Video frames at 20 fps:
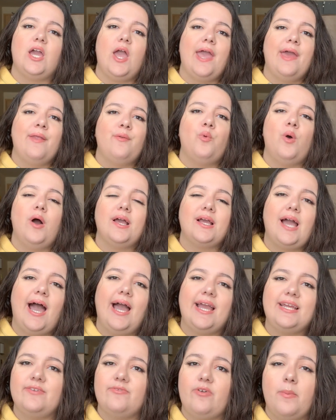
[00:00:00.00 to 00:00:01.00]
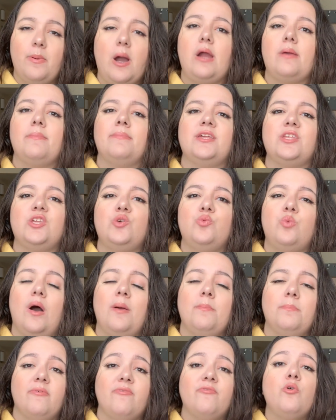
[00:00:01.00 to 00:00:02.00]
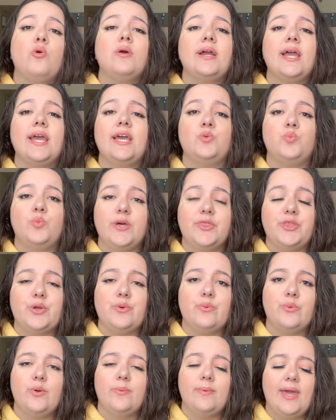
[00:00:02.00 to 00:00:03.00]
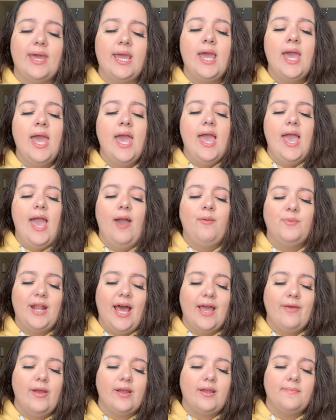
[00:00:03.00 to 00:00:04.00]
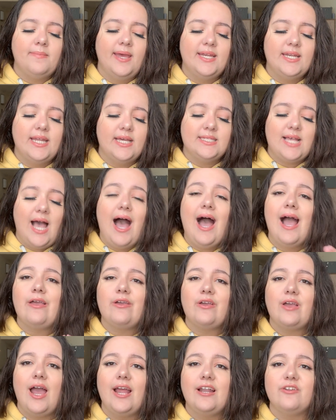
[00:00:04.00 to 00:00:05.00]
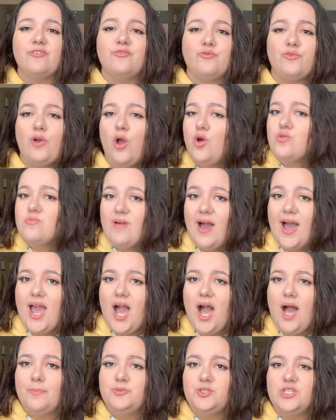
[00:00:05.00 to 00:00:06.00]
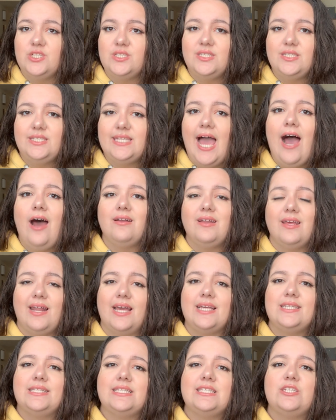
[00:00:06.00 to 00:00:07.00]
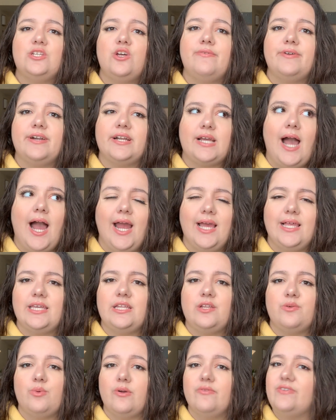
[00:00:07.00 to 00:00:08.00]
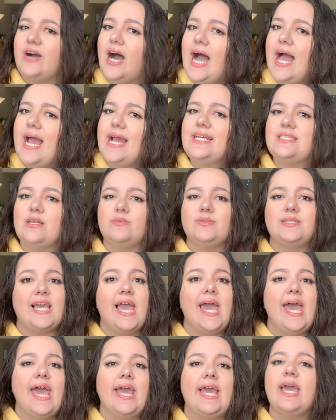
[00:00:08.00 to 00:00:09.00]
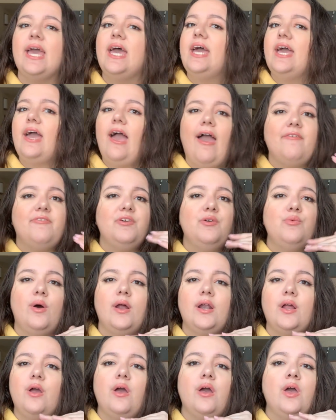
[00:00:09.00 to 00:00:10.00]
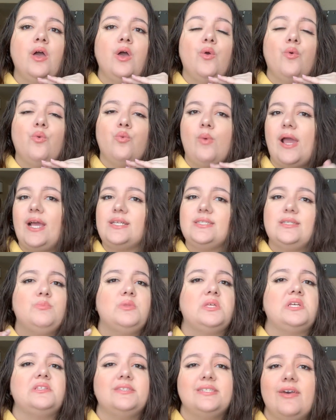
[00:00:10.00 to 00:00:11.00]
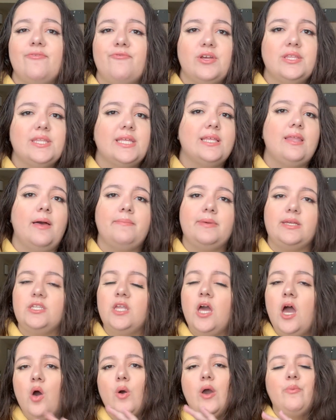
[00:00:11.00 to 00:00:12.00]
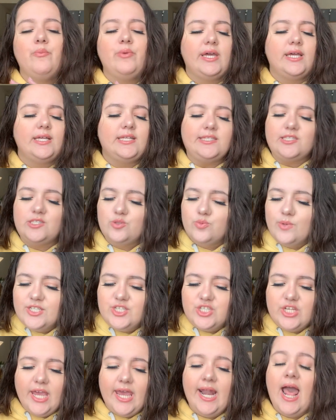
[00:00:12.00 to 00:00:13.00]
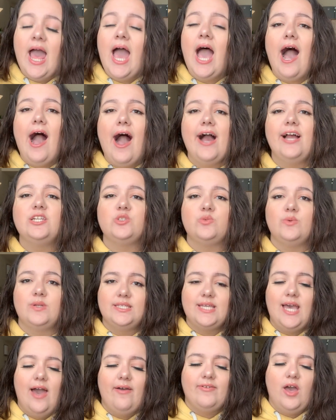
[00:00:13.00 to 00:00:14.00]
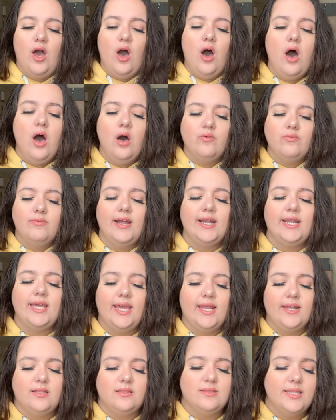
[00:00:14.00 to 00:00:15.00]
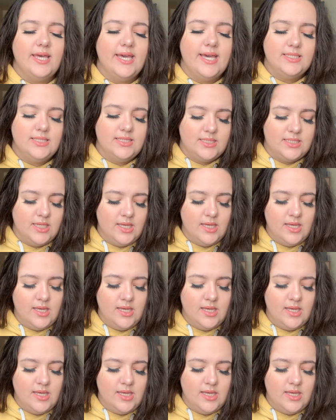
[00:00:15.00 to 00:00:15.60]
and what kind of apartment you want beforehand with your roommate. And what I recommend is I kind of wrote my options down and I sent it over to Kylie to revise. I was like, hey, if you want to rank something differently, let me know and we can switch it. I just wanted to have it all ready in a list